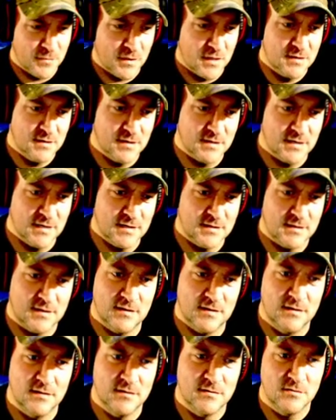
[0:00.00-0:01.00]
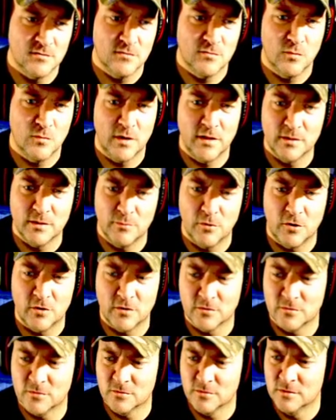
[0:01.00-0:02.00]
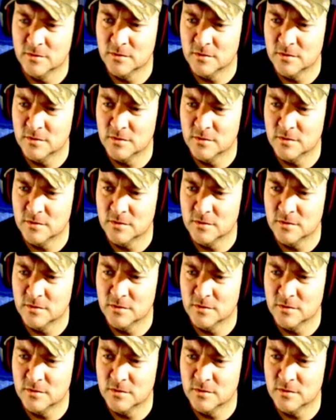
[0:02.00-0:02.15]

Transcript: to get the whaling barnacle.